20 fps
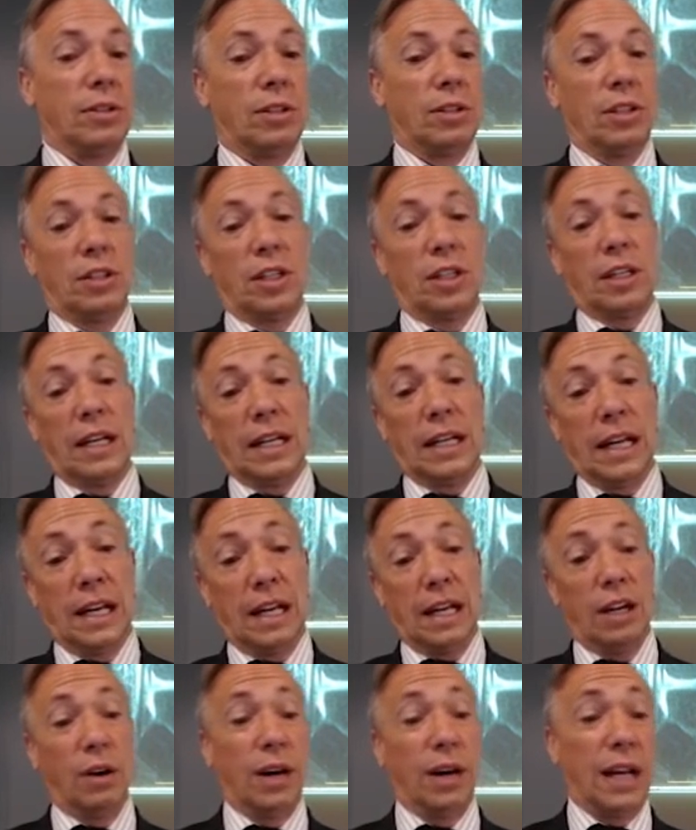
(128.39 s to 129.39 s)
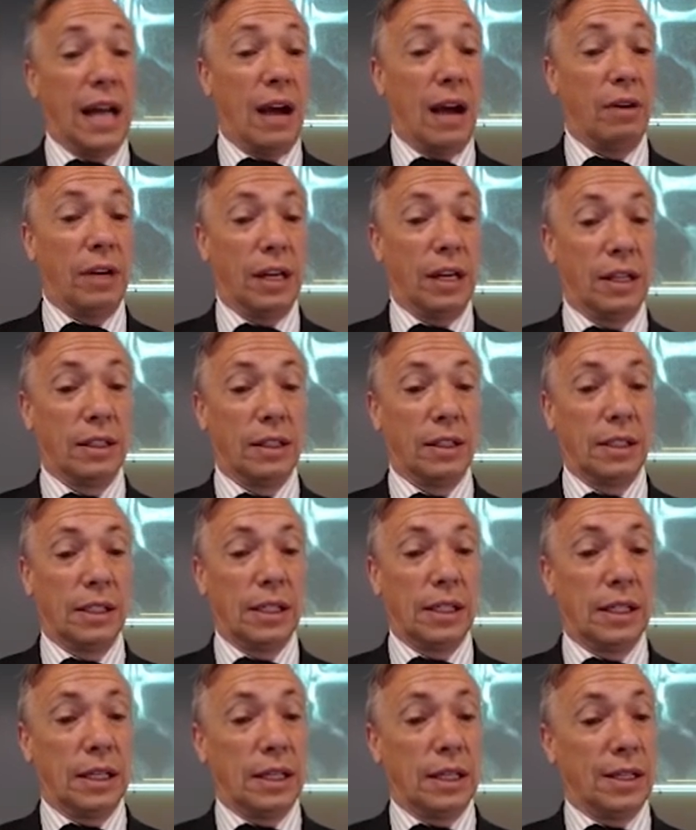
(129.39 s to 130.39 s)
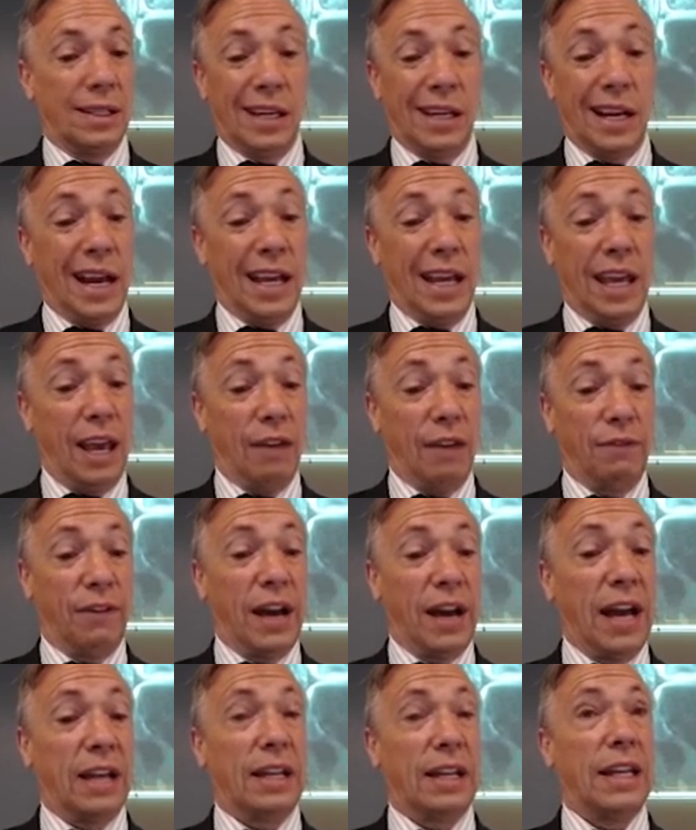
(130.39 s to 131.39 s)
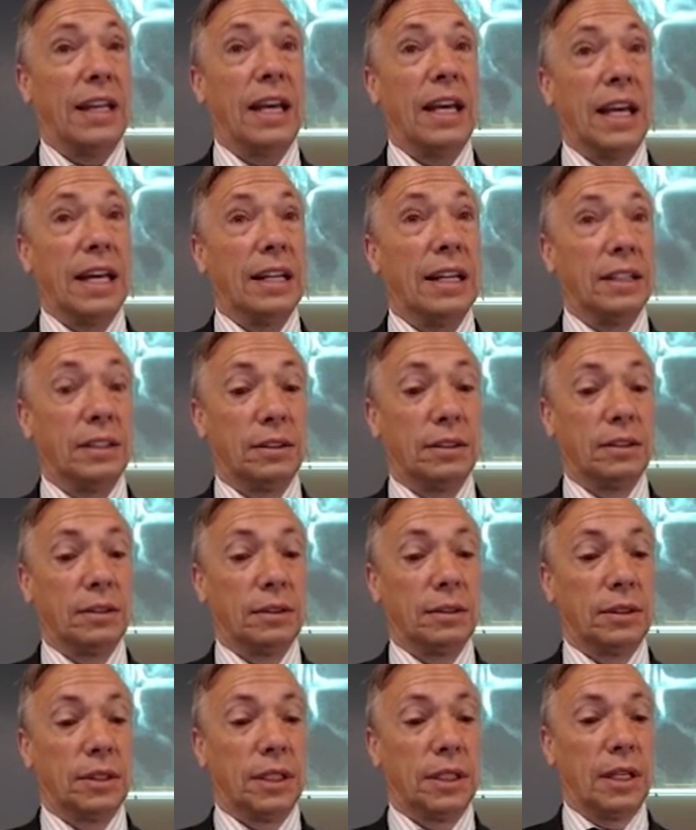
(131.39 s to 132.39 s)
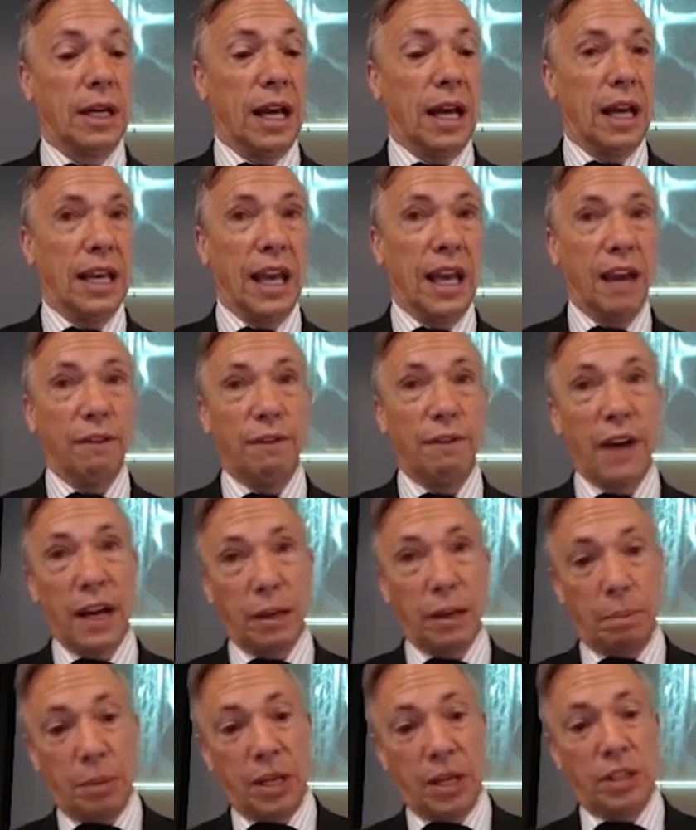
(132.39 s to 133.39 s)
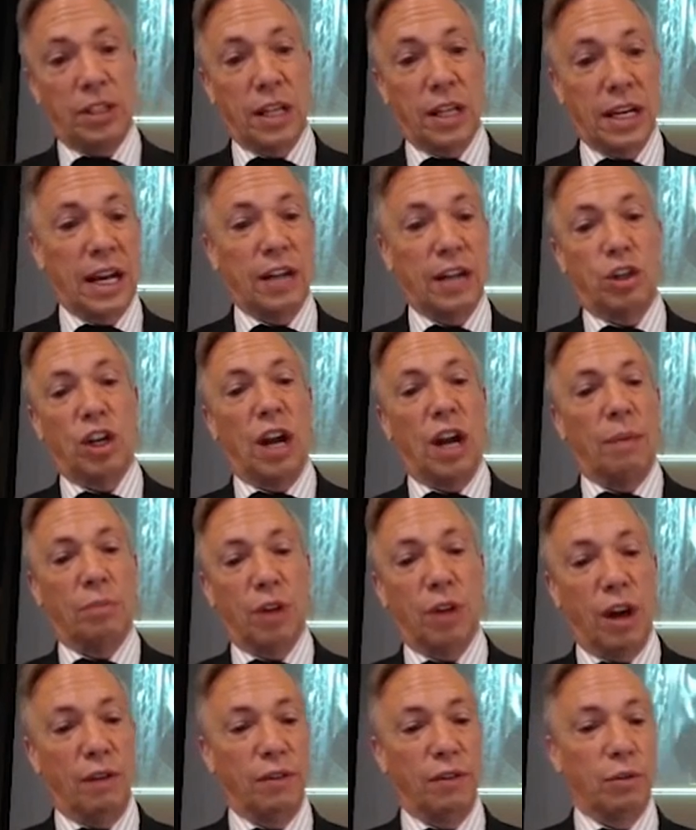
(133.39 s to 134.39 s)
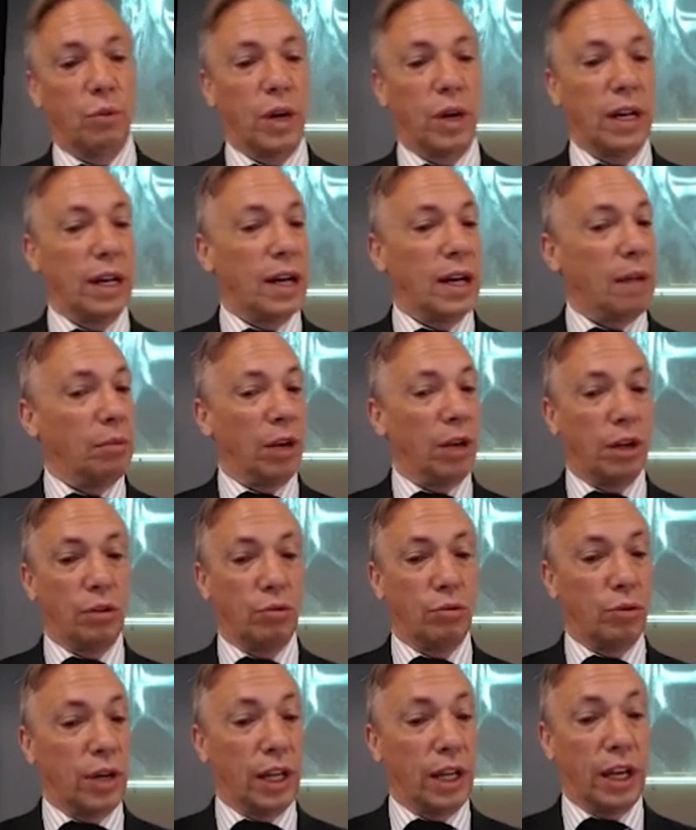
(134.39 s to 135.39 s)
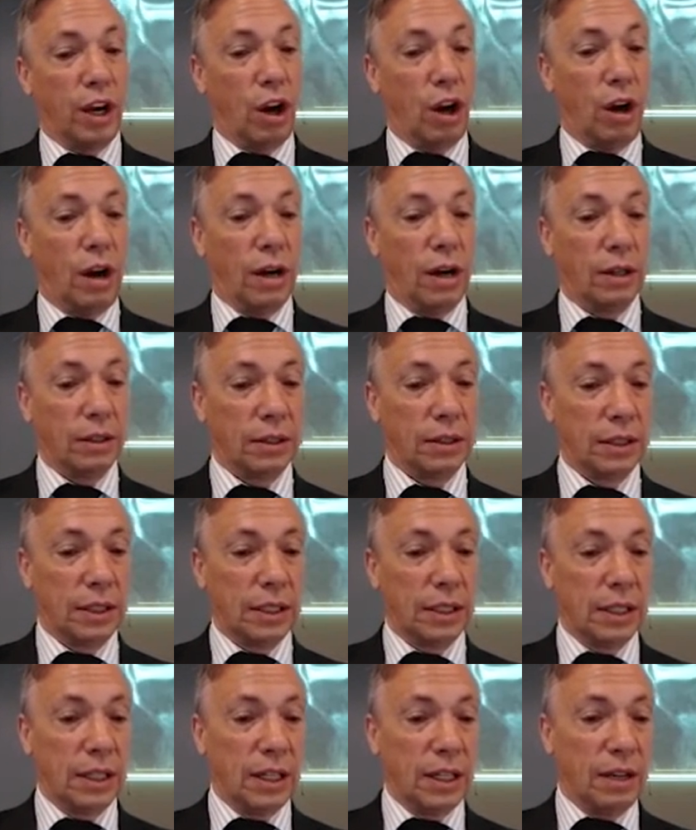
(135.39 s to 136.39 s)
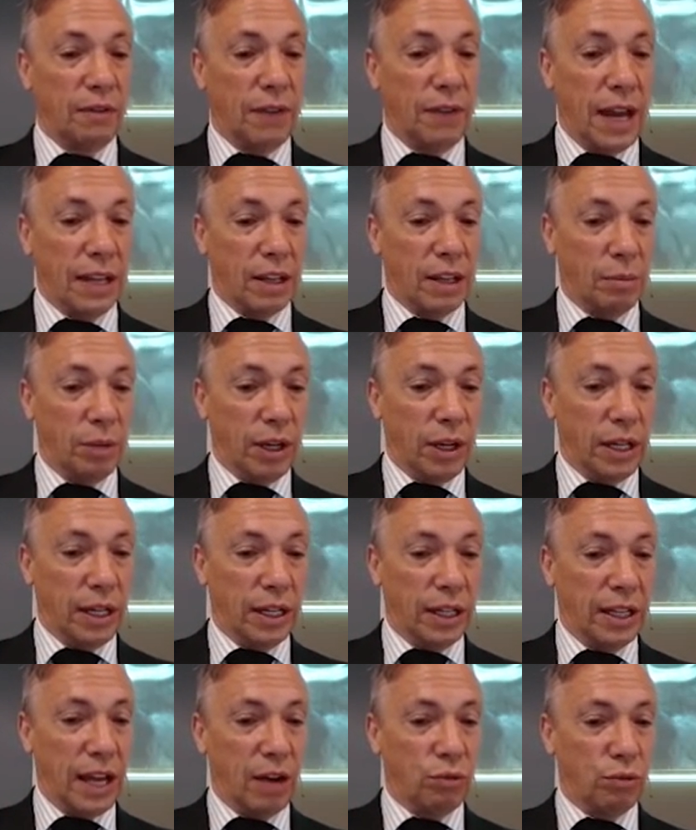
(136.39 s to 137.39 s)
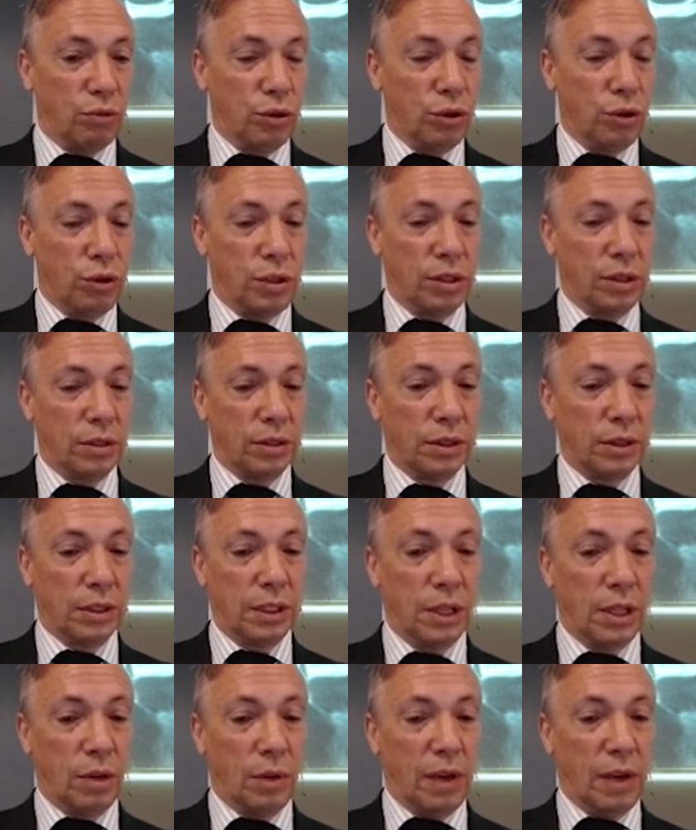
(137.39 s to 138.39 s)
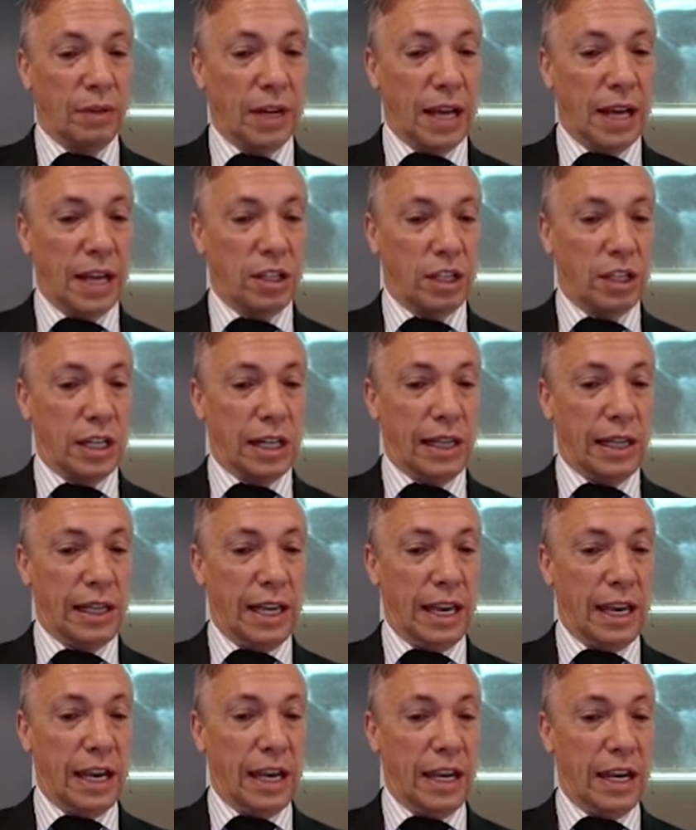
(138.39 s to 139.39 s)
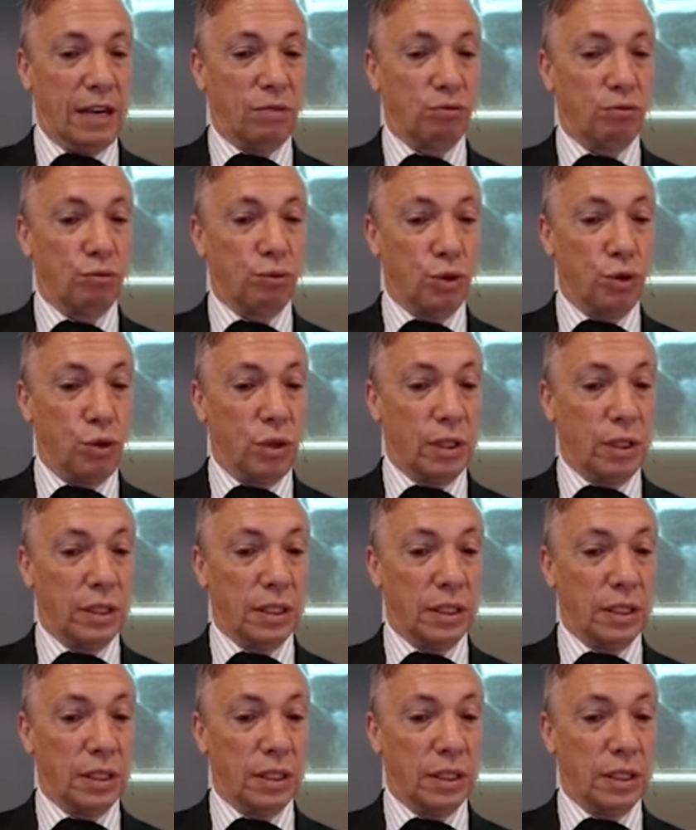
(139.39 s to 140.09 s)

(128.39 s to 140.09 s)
Is it an innie or an outie? And I can't find it in. I can't find a piece that got chopped off and went in. I'm looking really hard. In fact, I'm looking at that root. We have a nice clean root